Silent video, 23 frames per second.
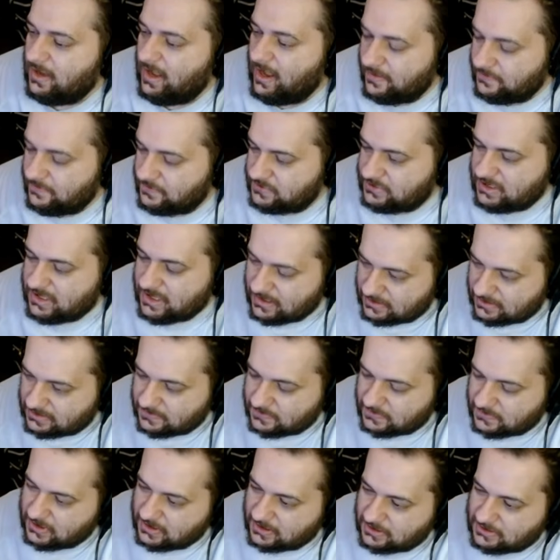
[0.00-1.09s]
I've seen
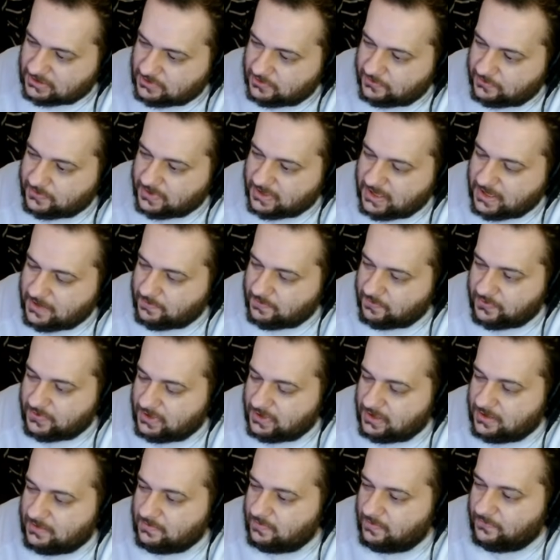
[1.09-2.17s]
some things 3D
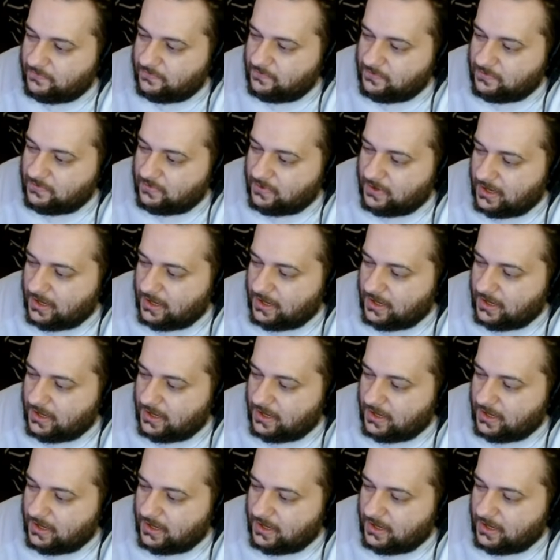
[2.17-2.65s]
printed before.